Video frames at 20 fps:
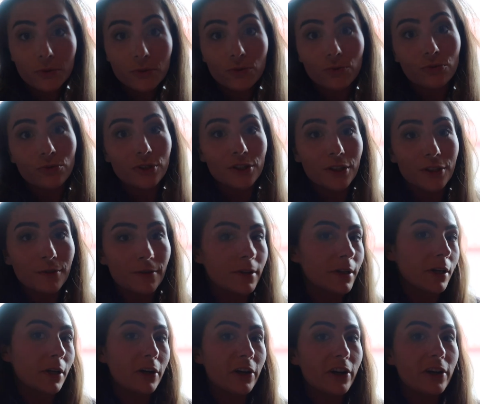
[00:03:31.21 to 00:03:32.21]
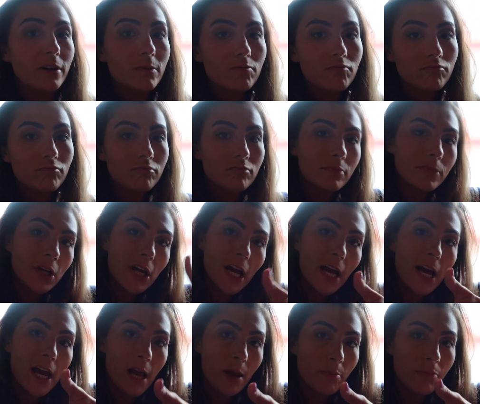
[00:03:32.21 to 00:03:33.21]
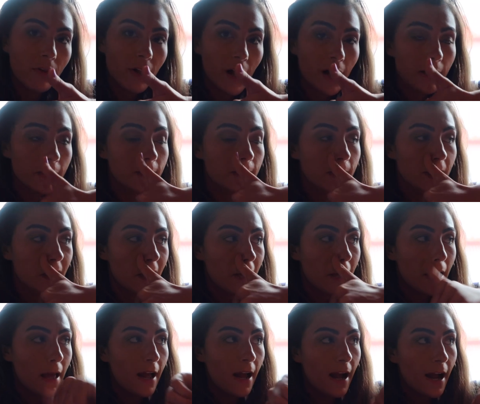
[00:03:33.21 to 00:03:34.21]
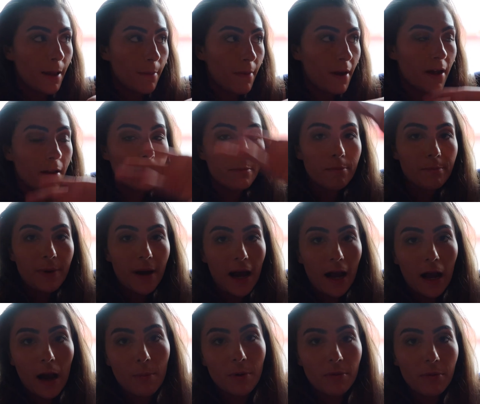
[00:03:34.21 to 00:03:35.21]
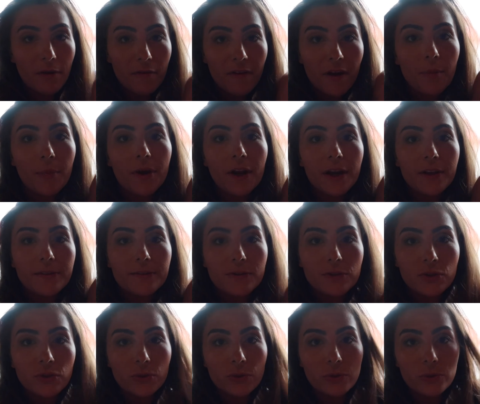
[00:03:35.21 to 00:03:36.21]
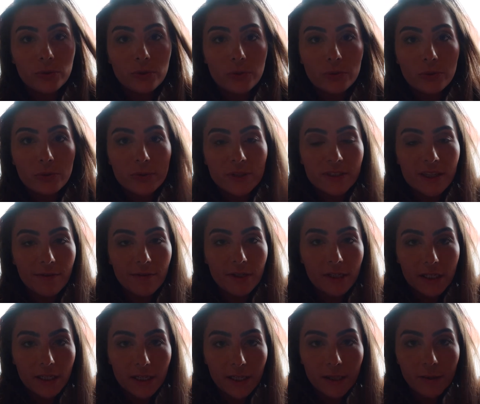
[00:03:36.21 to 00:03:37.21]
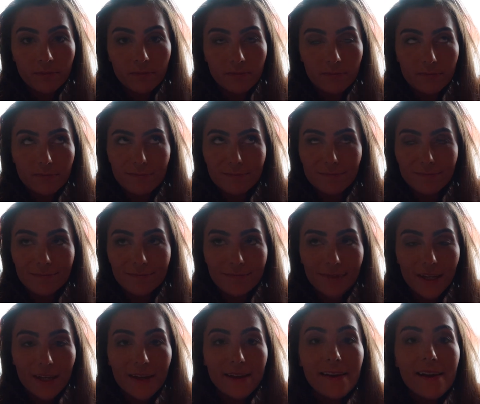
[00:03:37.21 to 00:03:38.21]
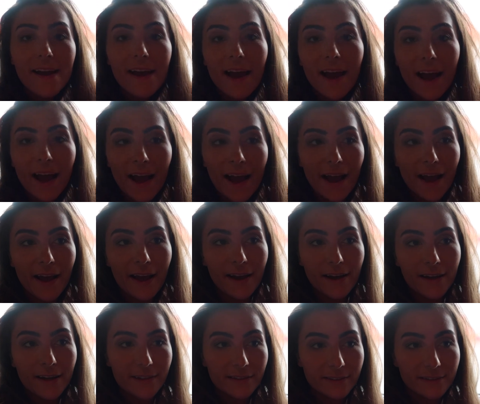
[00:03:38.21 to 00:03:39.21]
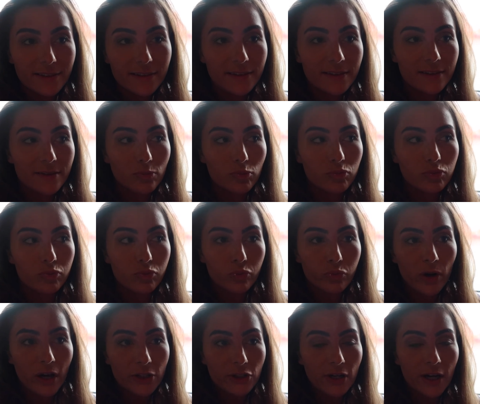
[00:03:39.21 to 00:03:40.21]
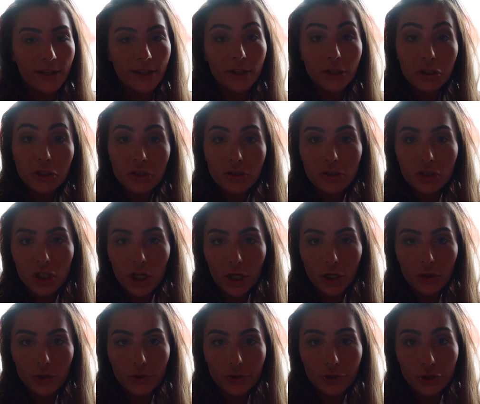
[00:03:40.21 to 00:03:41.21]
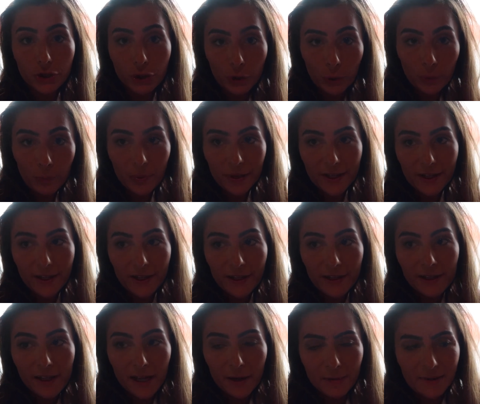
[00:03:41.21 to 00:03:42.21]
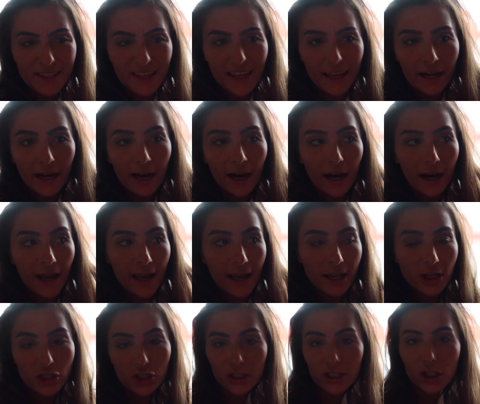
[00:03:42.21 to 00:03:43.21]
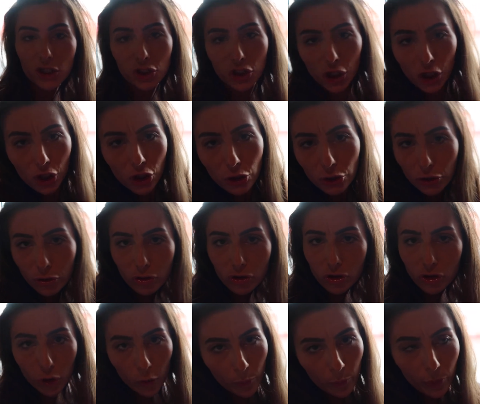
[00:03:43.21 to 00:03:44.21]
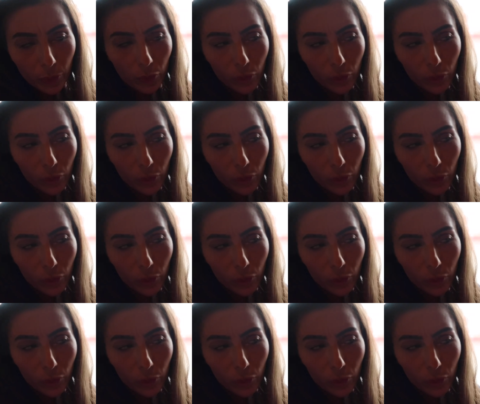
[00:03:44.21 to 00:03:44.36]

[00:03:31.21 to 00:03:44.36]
is really, really good. A plus. I met back up with my family at 270 and I tried the chicken noodle soup and it was like uh, Asian-y chicken noodle soup.